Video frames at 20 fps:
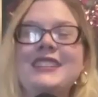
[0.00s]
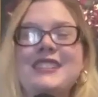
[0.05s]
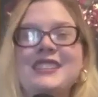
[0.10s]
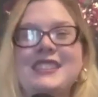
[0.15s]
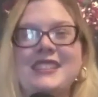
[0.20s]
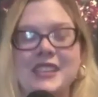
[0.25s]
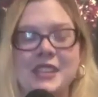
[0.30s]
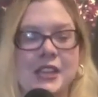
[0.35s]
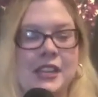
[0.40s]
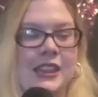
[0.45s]

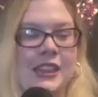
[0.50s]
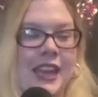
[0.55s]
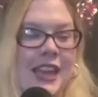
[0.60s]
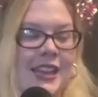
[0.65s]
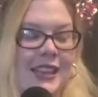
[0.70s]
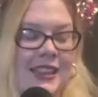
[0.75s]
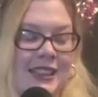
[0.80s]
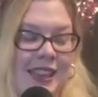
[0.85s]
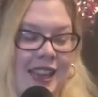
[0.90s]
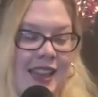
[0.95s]
just think
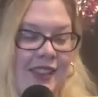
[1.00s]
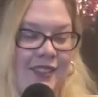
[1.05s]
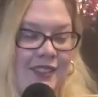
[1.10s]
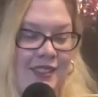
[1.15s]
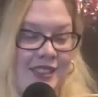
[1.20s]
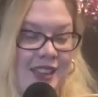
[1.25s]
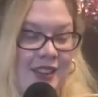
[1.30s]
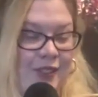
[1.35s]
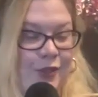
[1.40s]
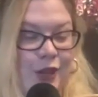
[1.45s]
that that
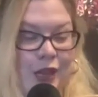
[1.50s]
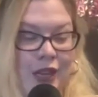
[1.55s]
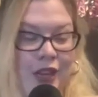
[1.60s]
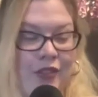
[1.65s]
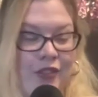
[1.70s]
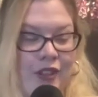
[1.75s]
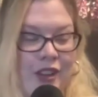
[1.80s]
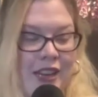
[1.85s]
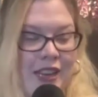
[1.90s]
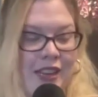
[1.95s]
was like really
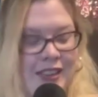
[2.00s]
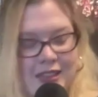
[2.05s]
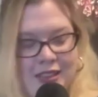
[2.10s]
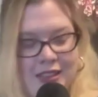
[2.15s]
funny.